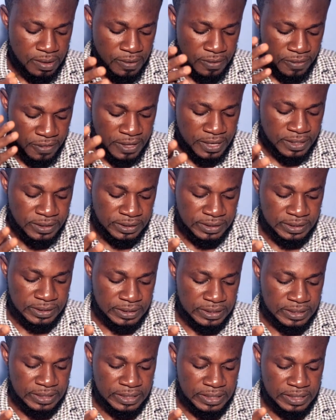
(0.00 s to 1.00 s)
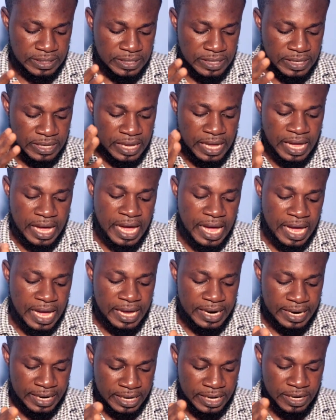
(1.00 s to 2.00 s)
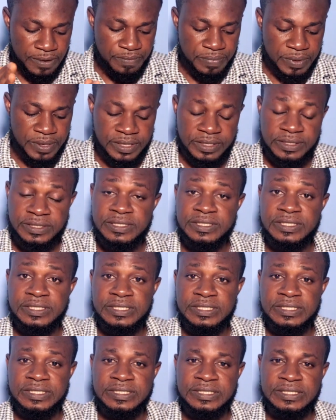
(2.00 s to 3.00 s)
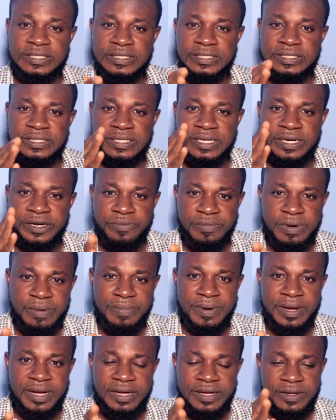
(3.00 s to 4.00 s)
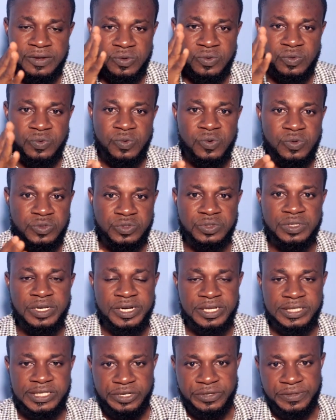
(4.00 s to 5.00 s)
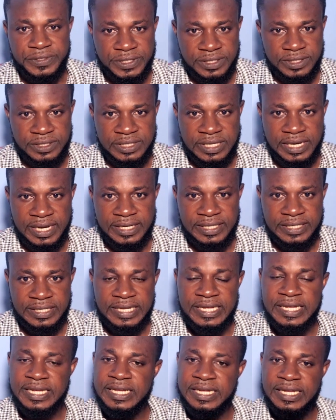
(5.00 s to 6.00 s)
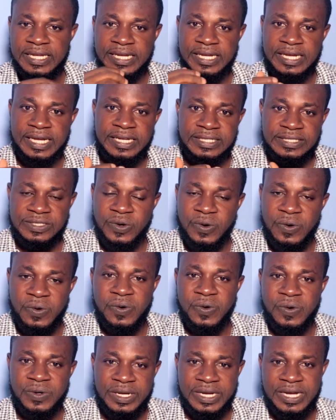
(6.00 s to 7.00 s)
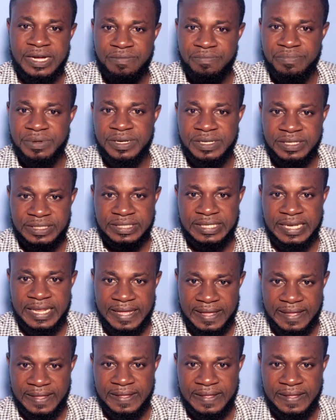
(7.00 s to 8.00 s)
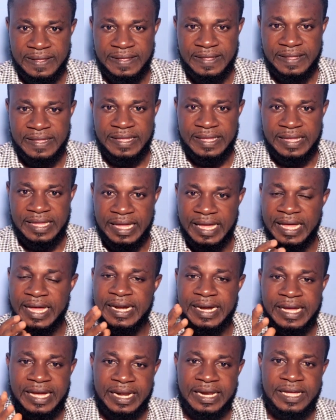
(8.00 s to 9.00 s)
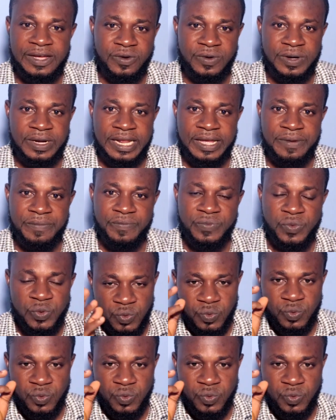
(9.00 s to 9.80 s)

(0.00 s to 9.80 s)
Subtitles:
this are the companies. Remember, go to the description side, get all the companies there, and click on them,